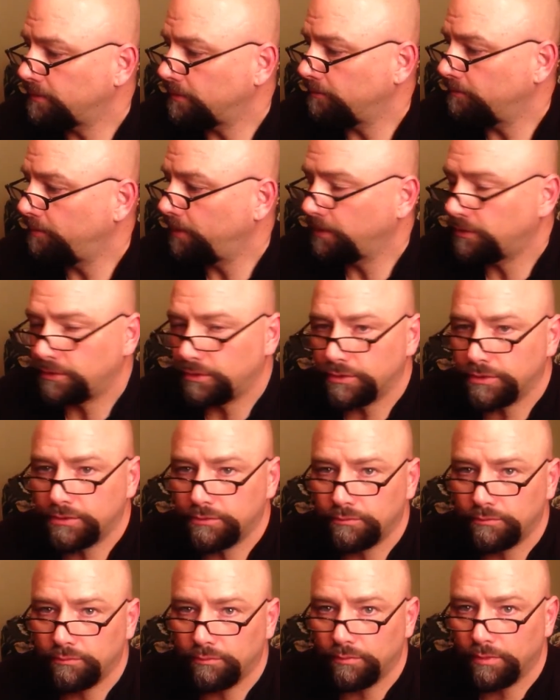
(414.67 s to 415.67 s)

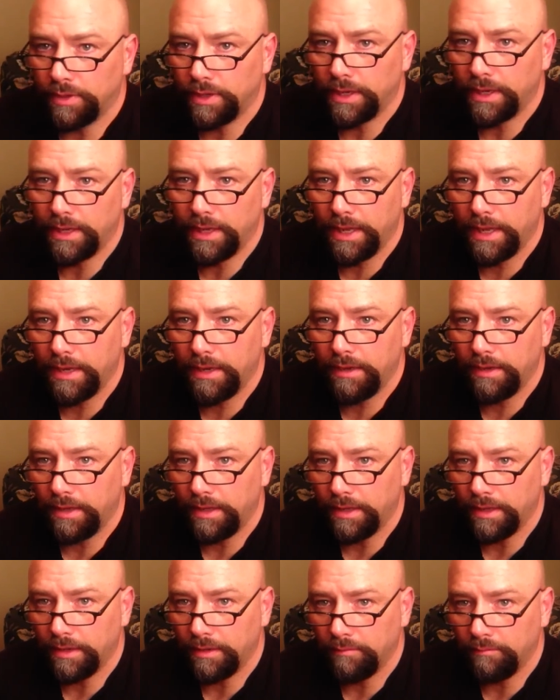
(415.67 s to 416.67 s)
pictures when I can,
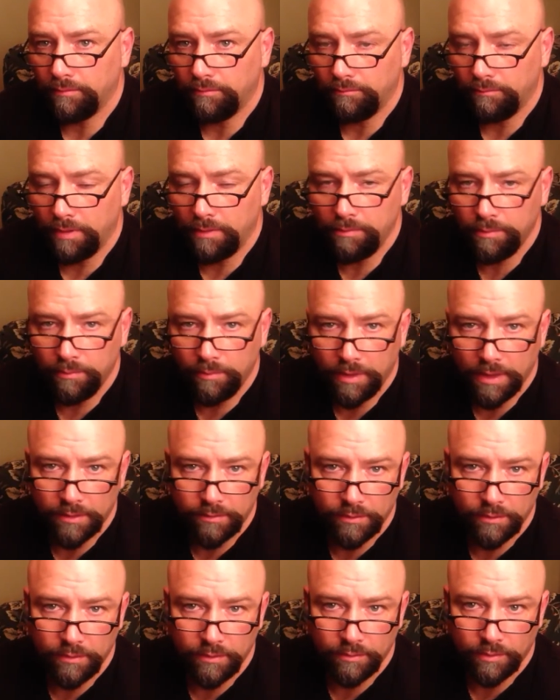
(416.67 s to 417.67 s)
and maybe we get
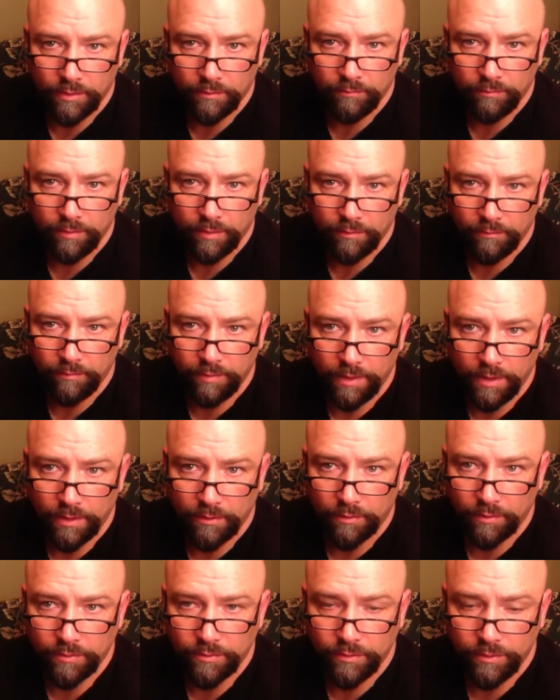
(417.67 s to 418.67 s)
to do a video
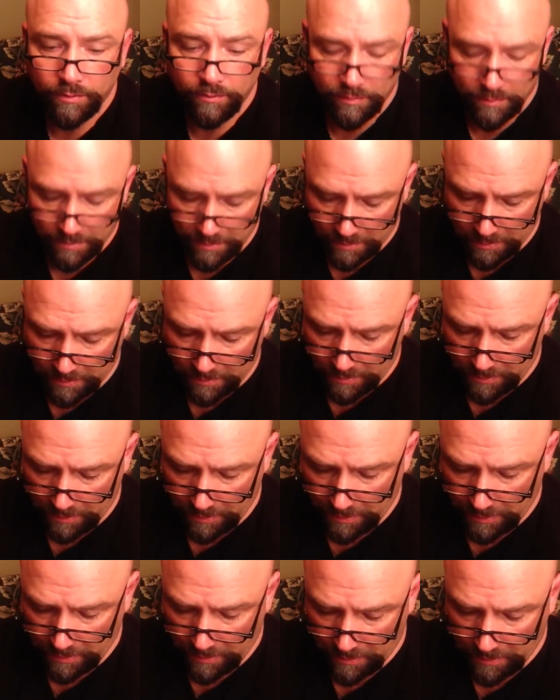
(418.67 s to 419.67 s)
or two
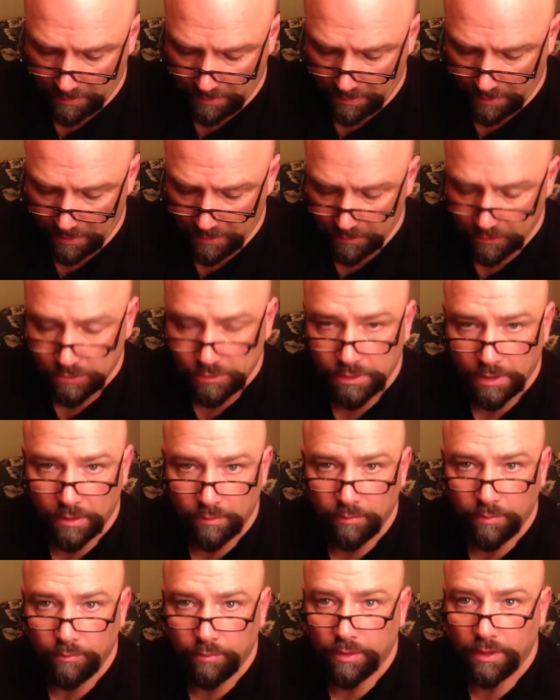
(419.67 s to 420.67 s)
and kind of just share
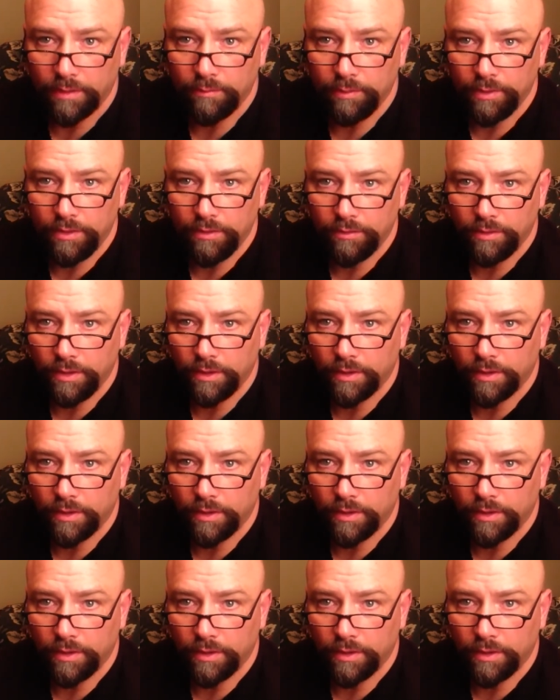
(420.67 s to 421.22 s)
what we're going to be doing